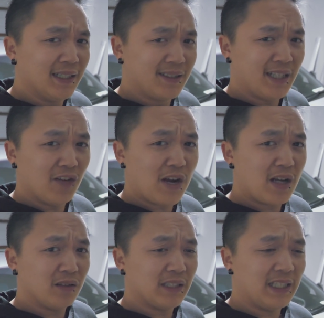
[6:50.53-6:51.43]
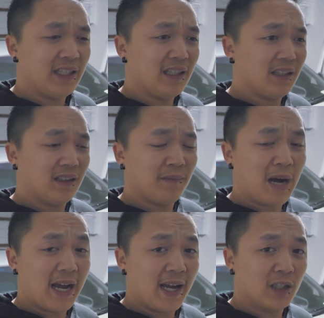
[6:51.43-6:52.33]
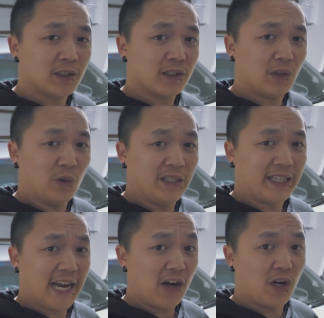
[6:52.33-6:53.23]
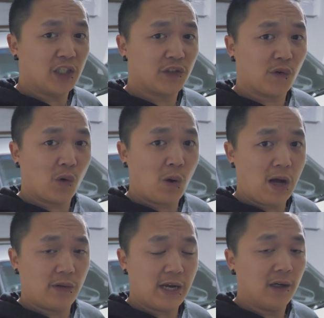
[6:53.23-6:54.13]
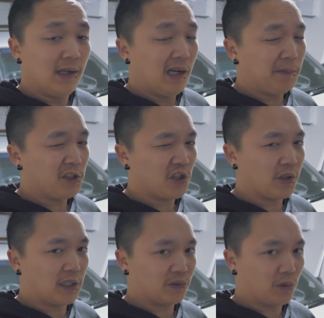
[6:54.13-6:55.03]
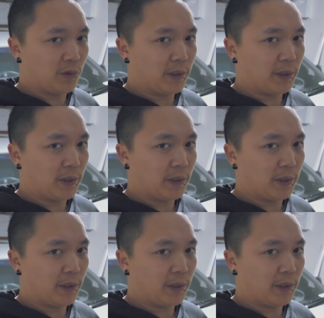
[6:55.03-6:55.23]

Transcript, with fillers: sitting around in my house or in the garage for a while now. I'm going to show you guys real